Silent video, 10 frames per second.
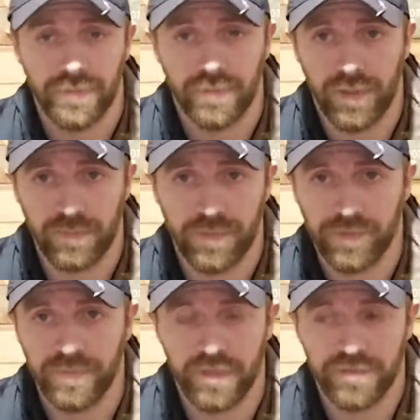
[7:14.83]
like
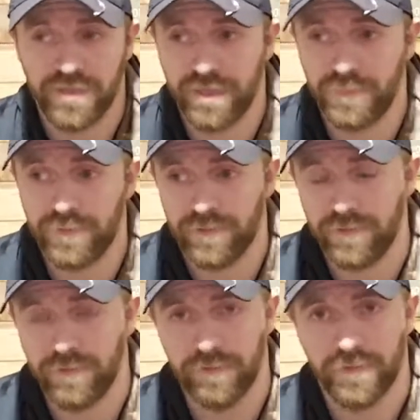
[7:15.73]
between March and April,
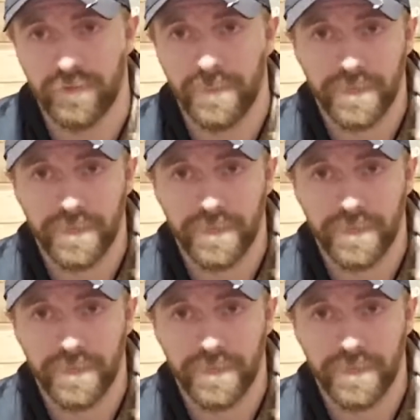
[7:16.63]
or